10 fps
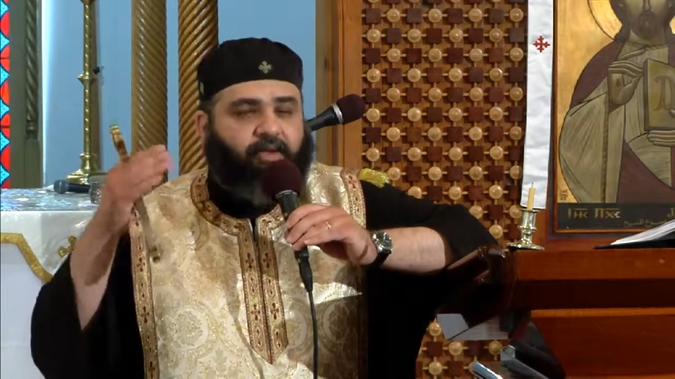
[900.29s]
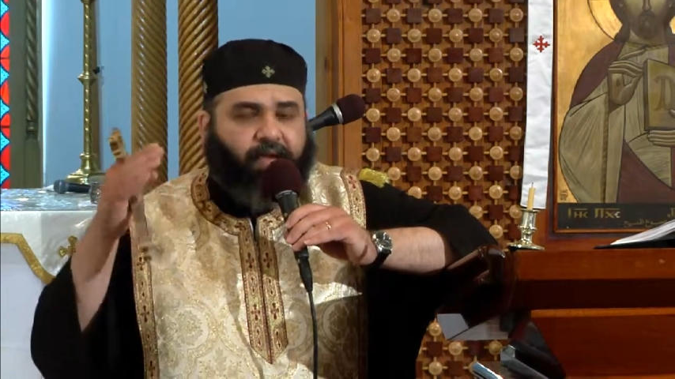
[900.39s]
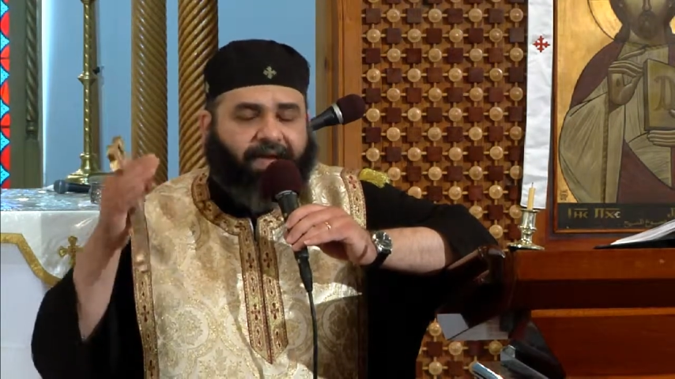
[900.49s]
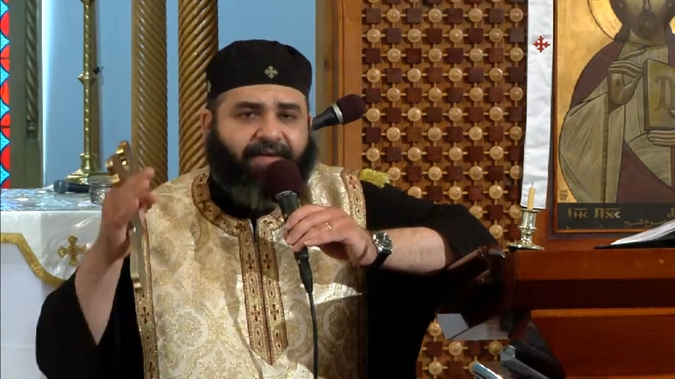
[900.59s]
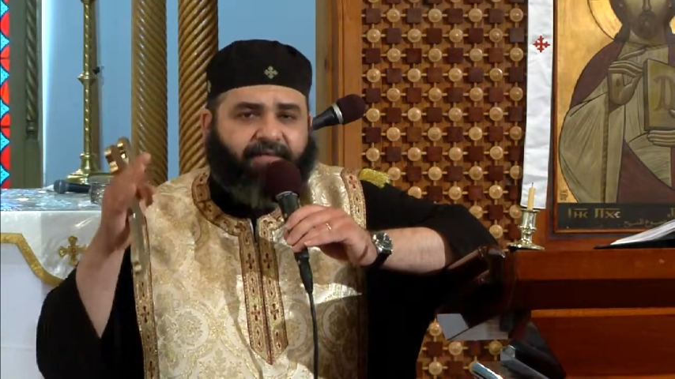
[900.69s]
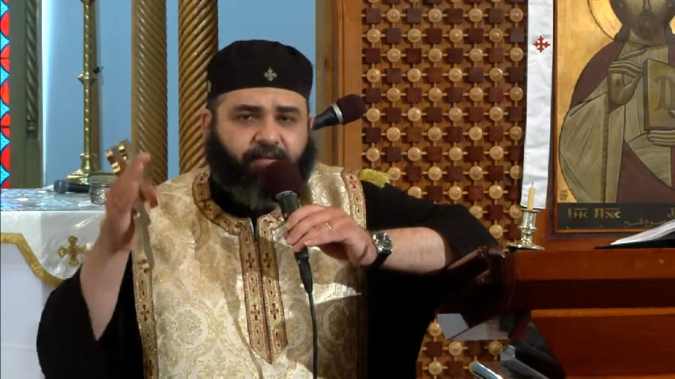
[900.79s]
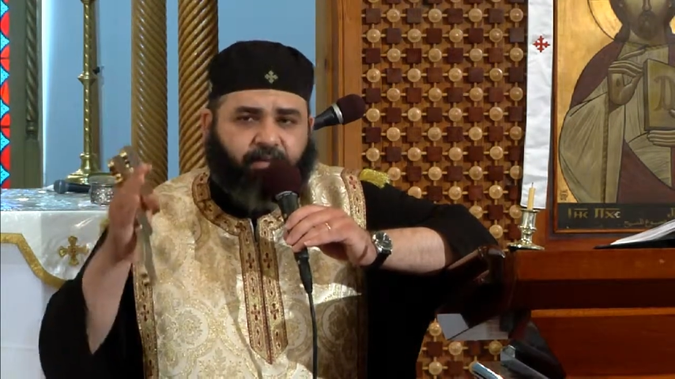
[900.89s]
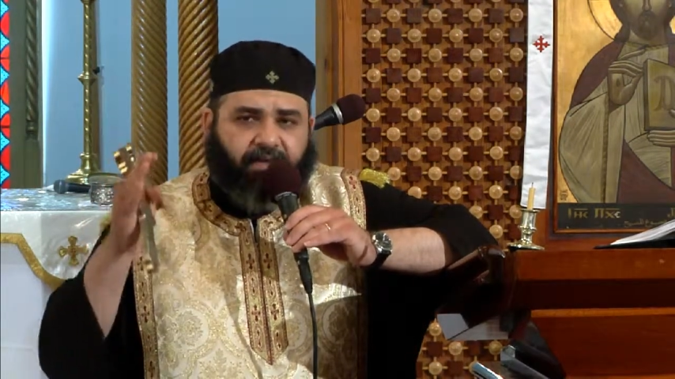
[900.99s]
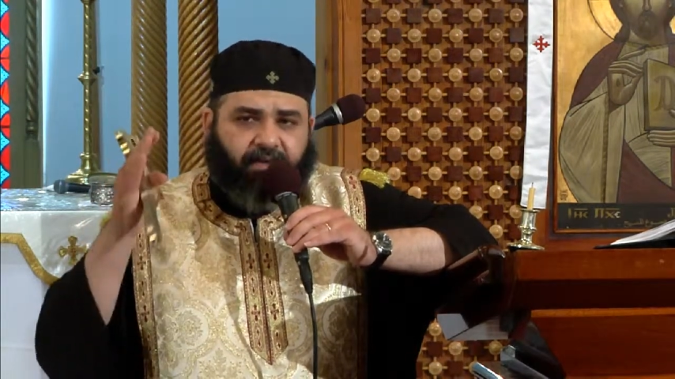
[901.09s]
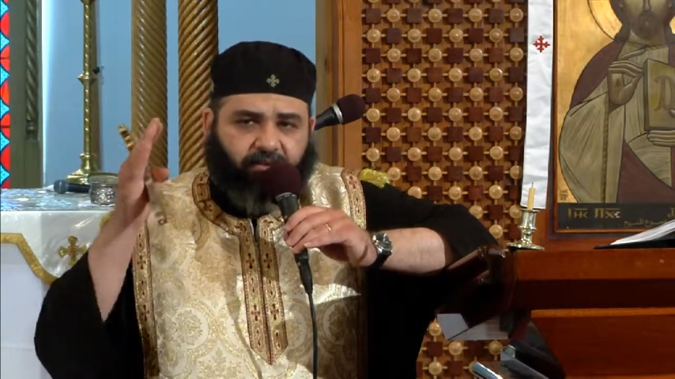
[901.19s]
you have to
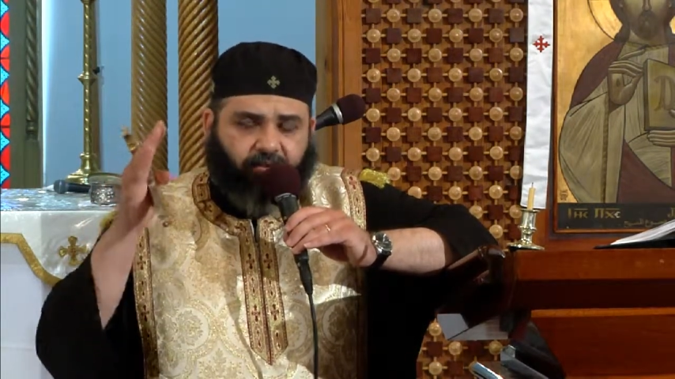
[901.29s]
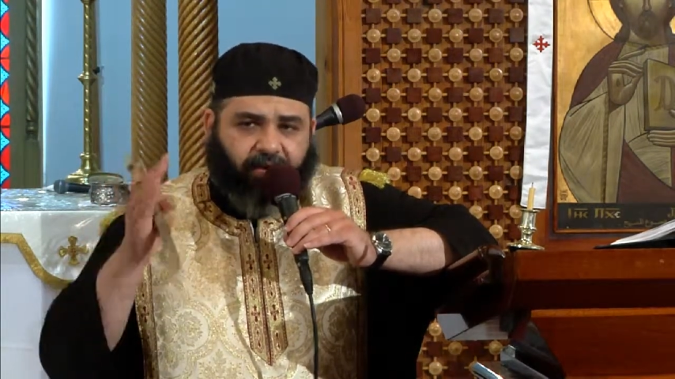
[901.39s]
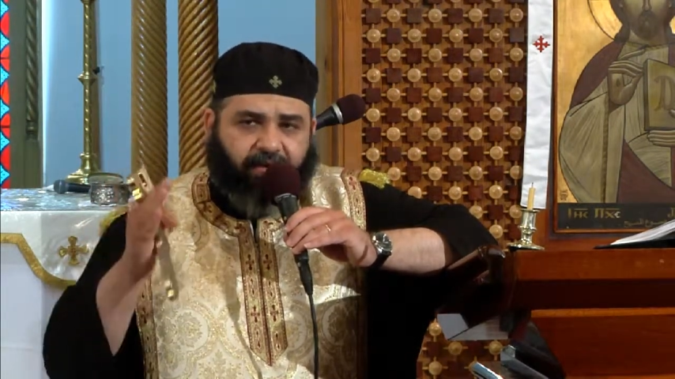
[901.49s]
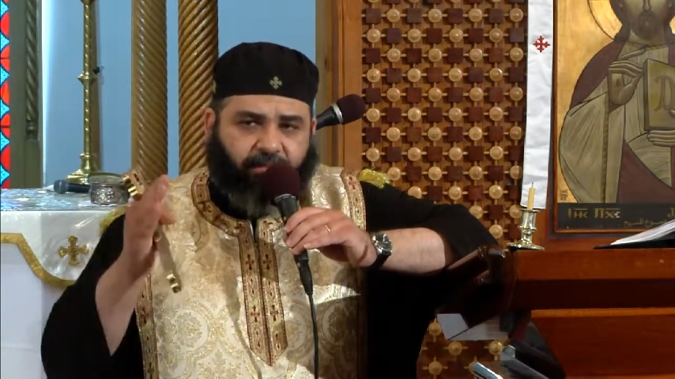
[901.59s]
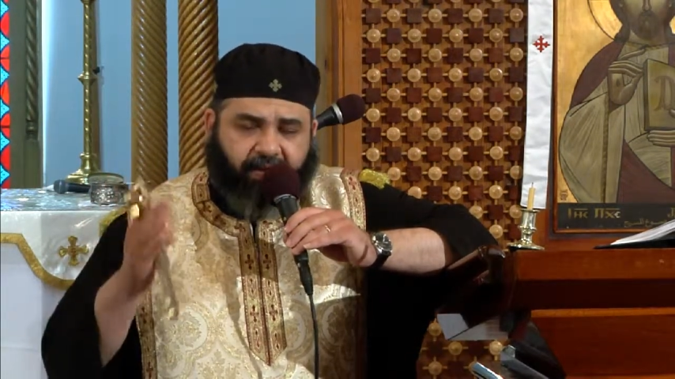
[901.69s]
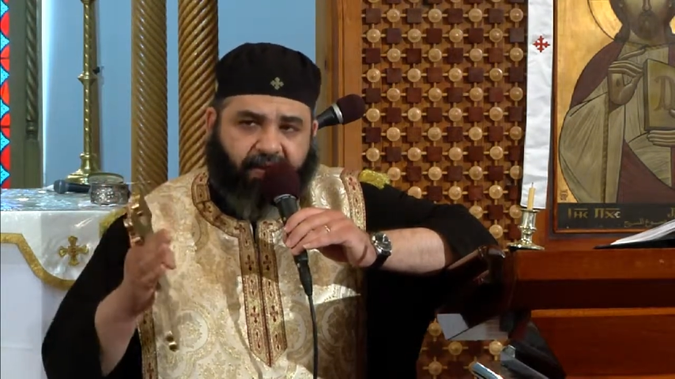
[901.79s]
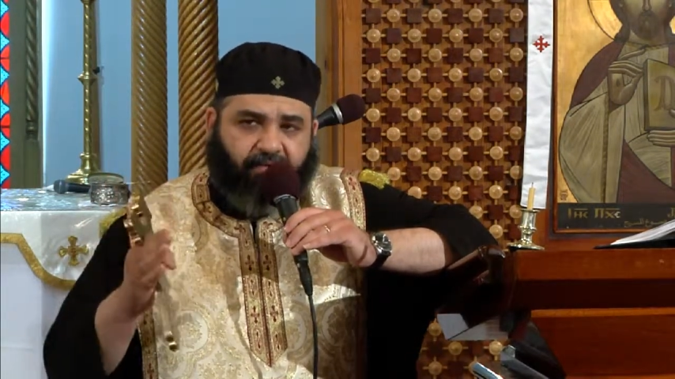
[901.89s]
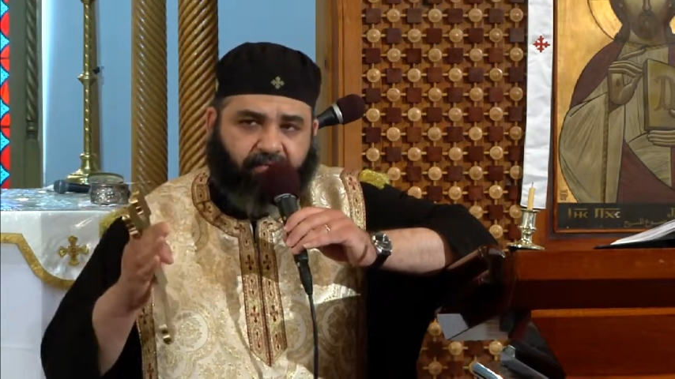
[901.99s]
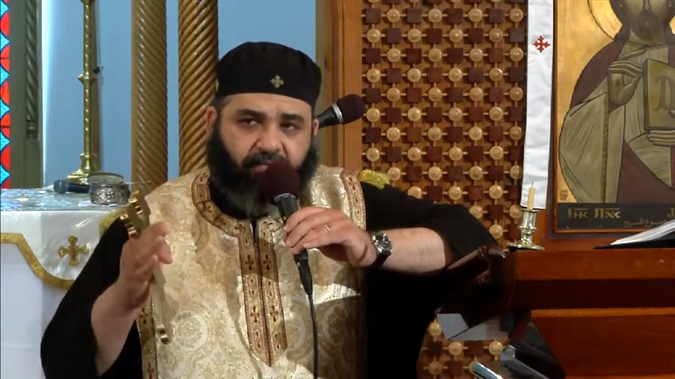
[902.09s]
be in the right path